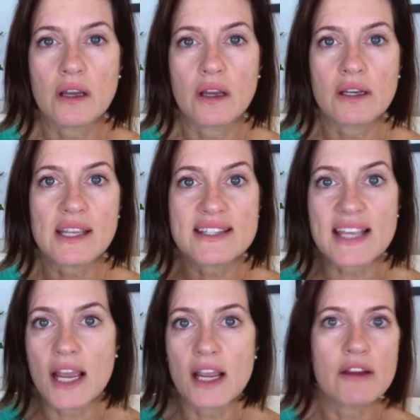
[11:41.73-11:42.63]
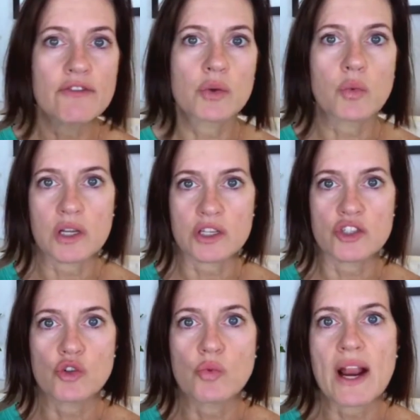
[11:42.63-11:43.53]
needs everyone
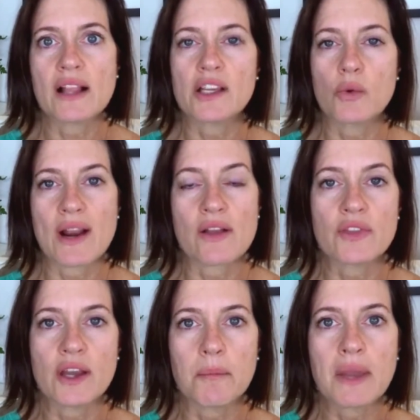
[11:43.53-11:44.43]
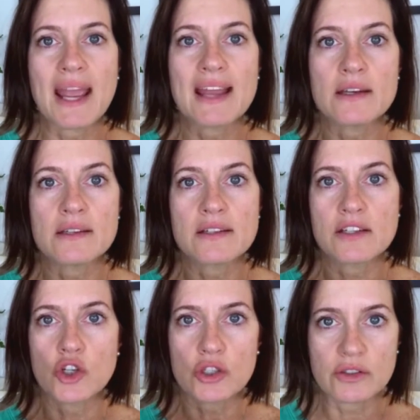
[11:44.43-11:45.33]
to rally around them and
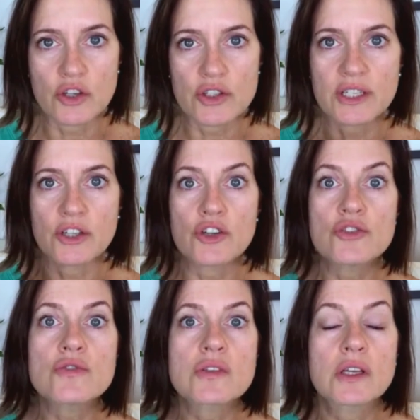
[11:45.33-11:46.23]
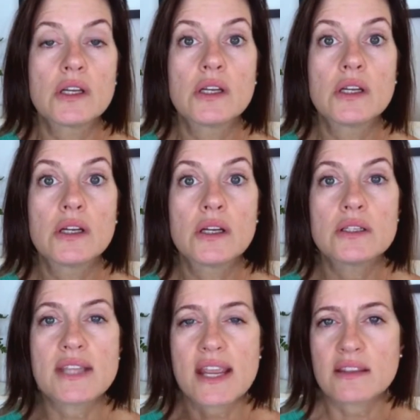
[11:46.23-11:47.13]
cook their dinners,
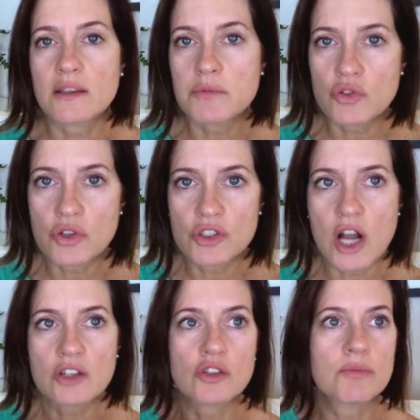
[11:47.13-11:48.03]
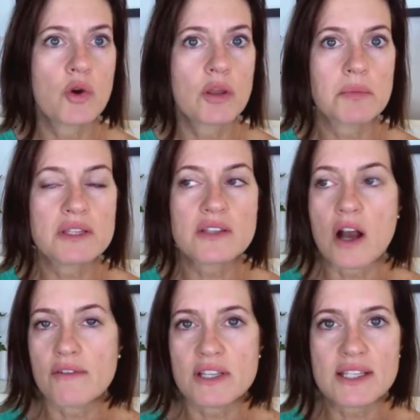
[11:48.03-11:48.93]
take them to their doctor appointments,
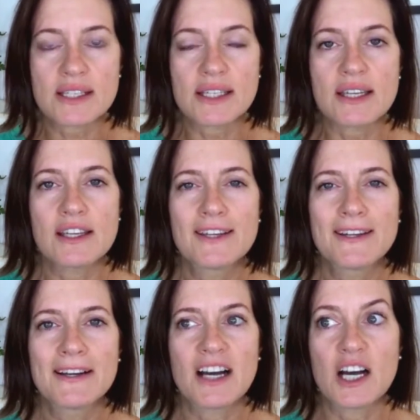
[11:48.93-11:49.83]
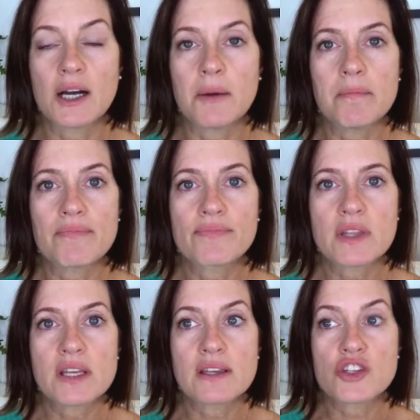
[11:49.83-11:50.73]
obviously,
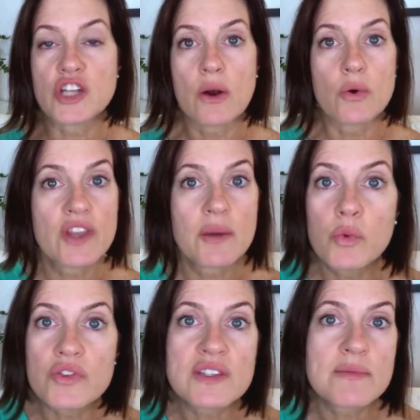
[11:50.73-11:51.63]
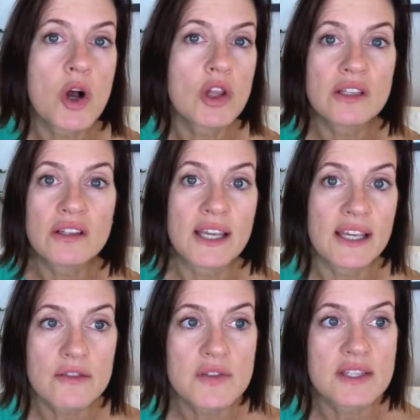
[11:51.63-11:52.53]
shower them with small little
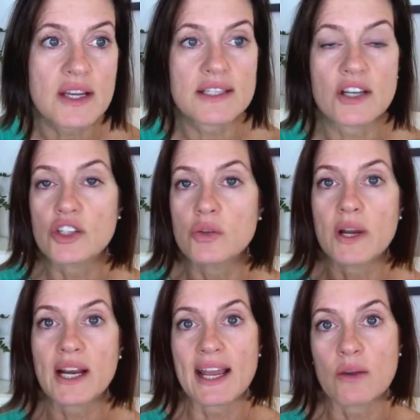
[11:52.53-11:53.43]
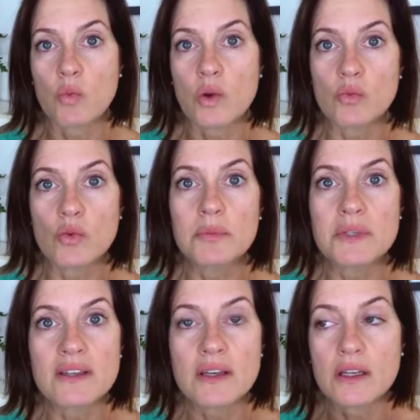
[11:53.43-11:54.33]
gifts. I tell you what, I had one
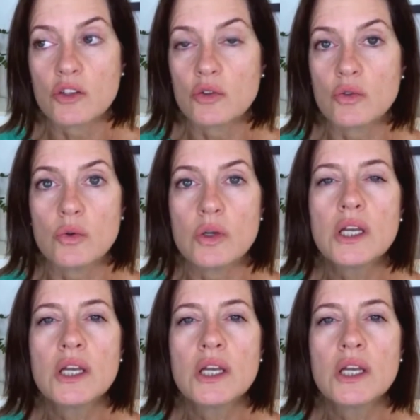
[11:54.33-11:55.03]
woman who